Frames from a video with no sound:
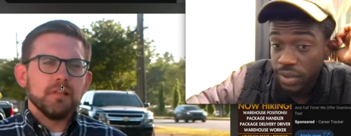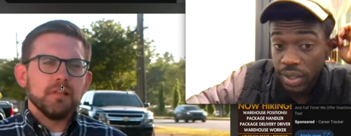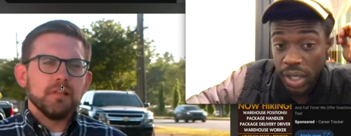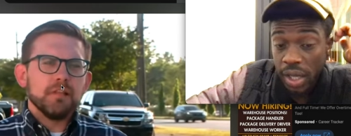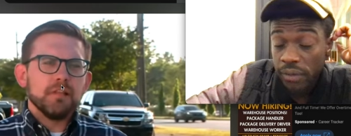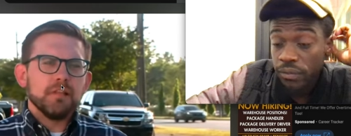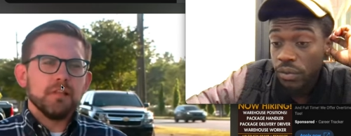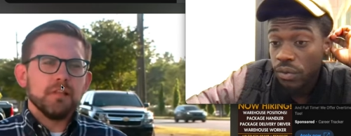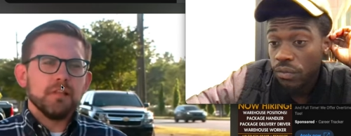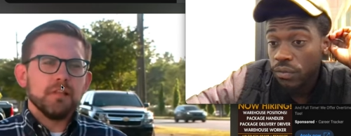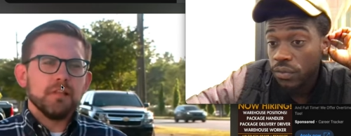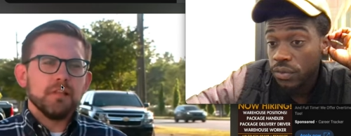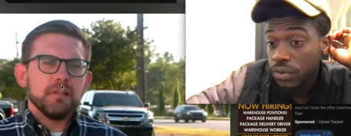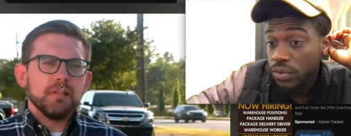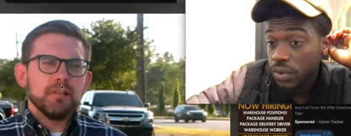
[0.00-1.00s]
Speaker 1: I have no,
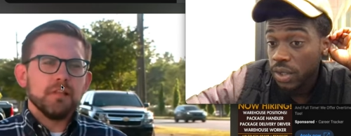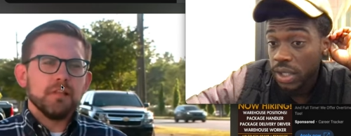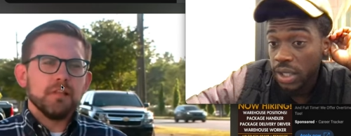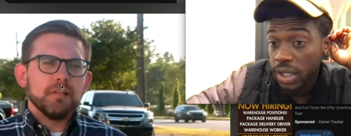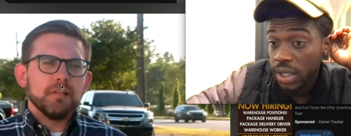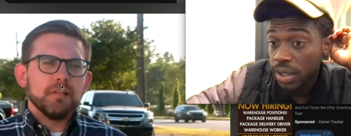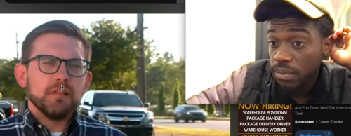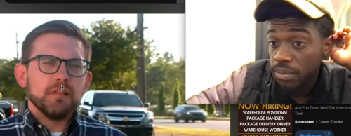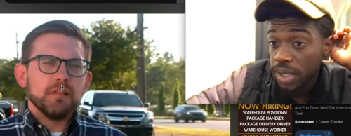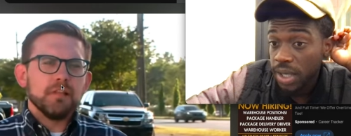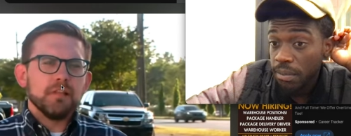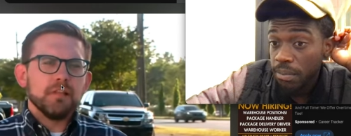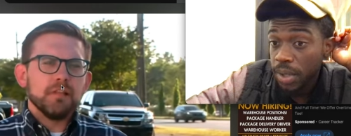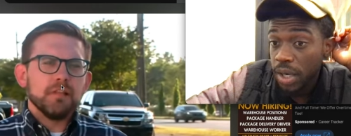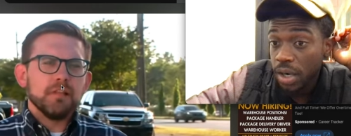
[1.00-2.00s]
you know, I'm
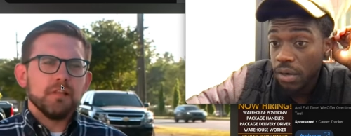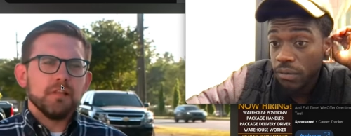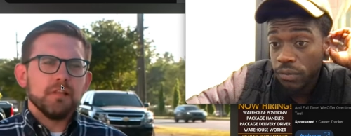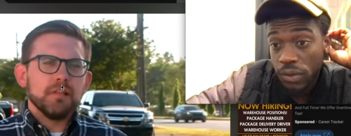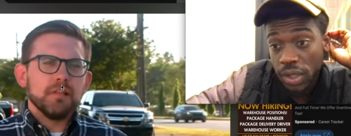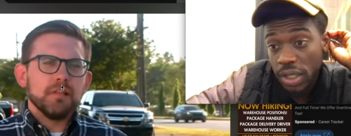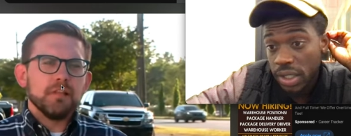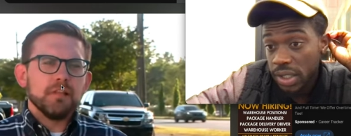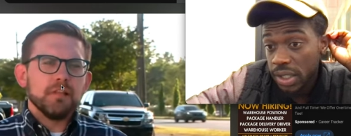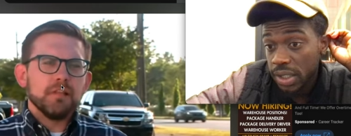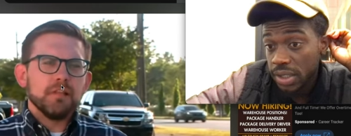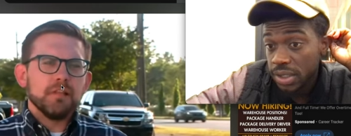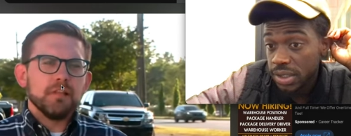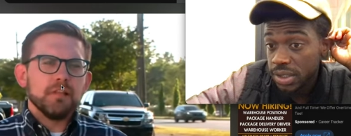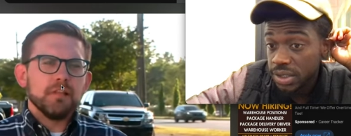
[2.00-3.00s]
not powerful like they
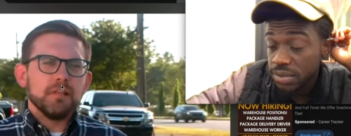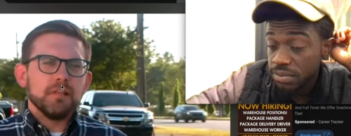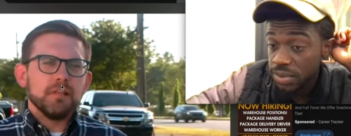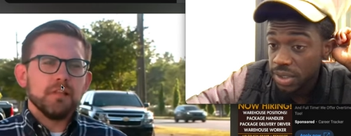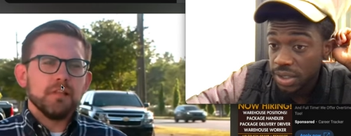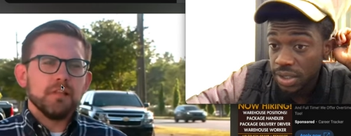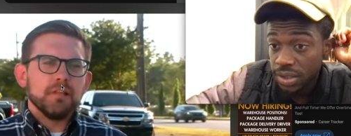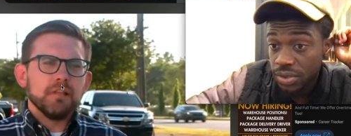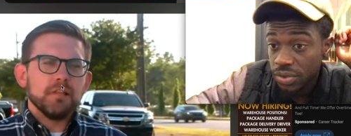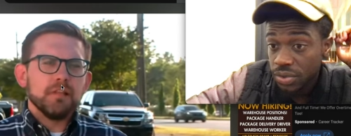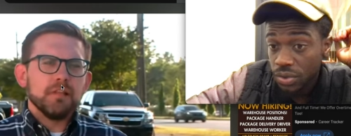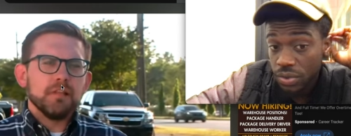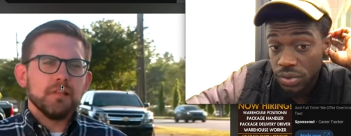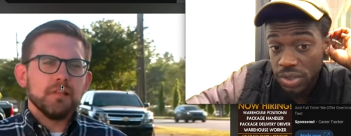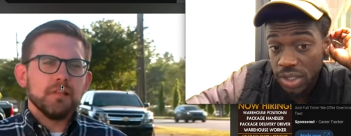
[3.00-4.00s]
is, man. You
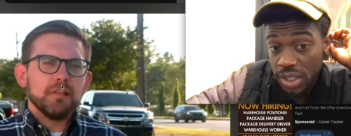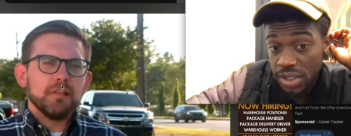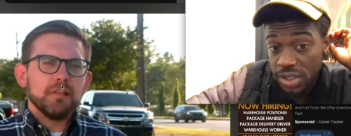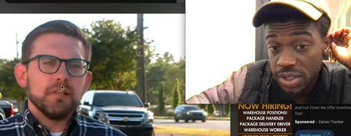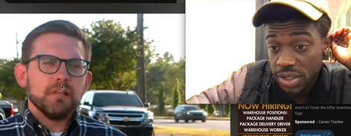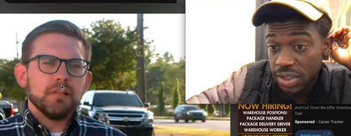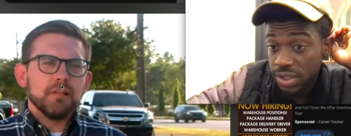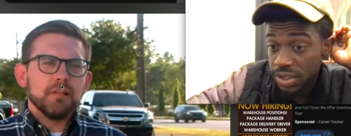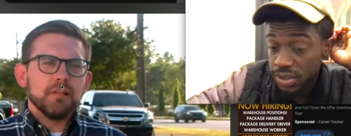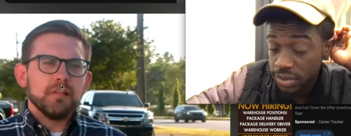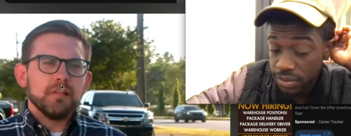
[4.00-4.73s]
know, type shit.